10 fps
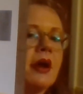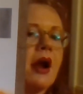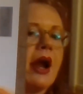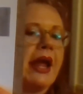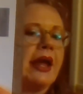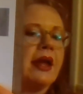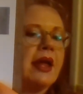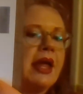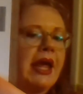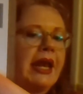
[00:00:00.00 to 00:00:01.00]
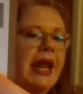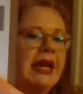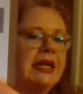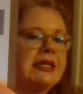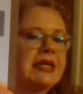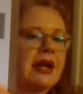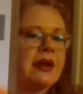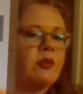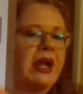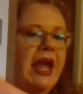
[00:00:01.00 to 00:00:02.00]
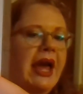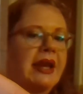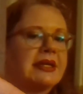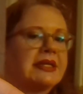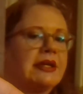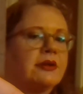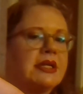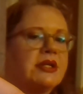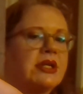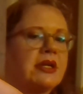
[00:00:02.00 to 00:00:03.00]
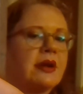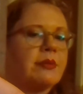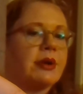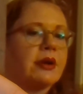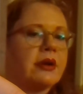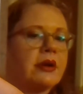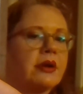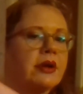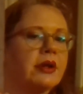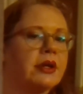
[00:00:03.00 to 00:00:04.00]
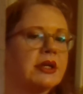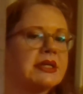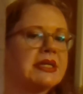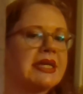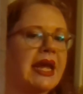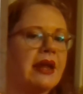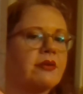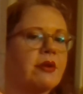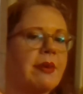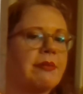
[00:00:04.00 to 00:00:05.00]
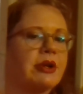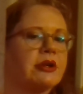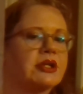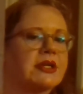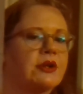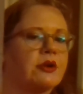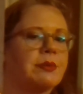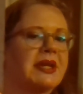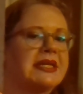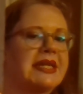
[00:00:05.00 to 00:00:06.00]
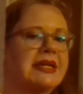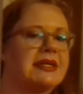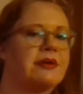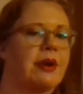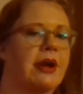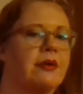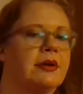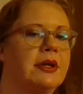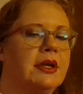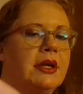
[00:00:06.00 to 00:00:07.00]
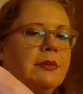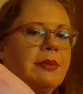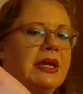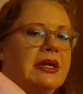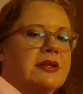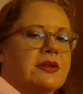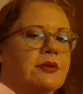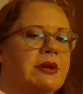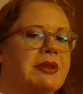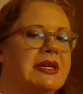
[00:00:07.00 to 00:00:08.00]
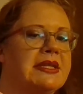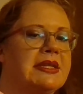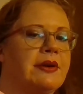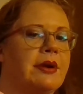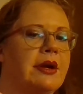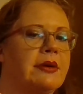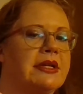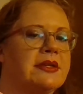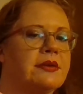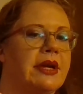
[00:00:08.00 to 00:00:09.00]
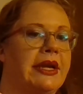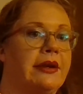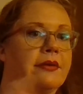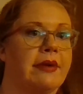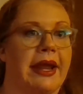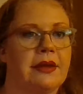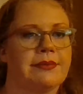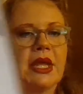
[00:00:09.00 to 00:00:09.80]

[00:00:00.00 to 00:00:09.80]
All right, and anytime we add a single digit number to 10, remember you're just going to replace that 0 because 3 plus 0 is 3, right?